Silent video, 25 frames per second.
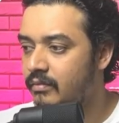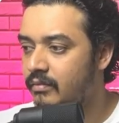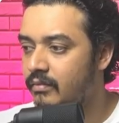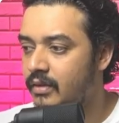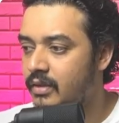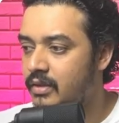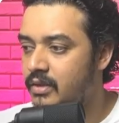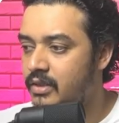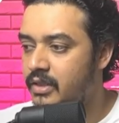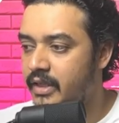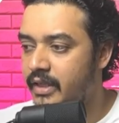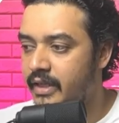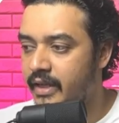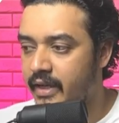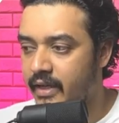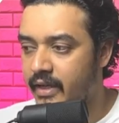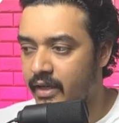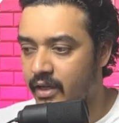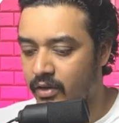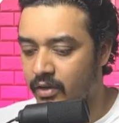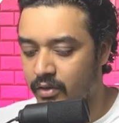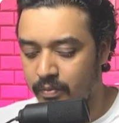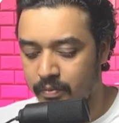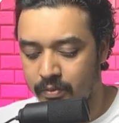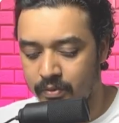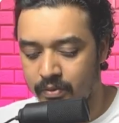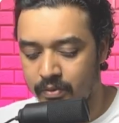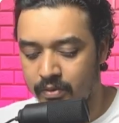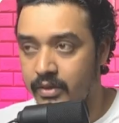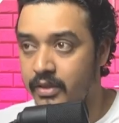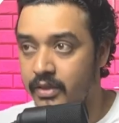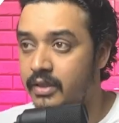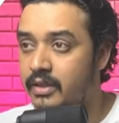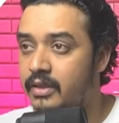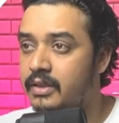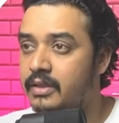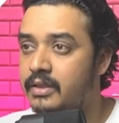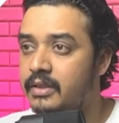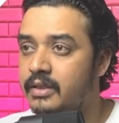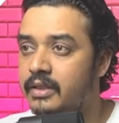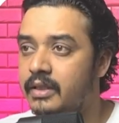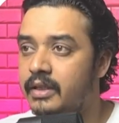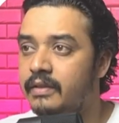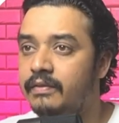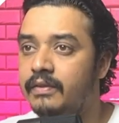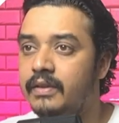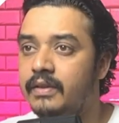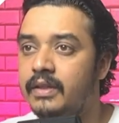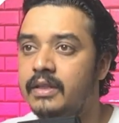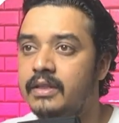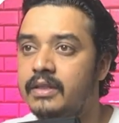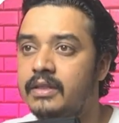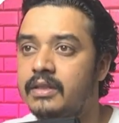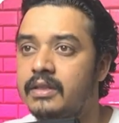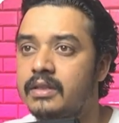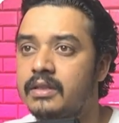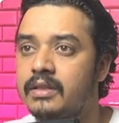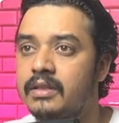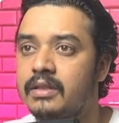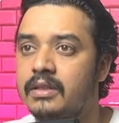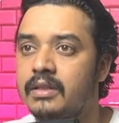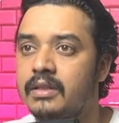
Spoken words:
Gen AI output, save this,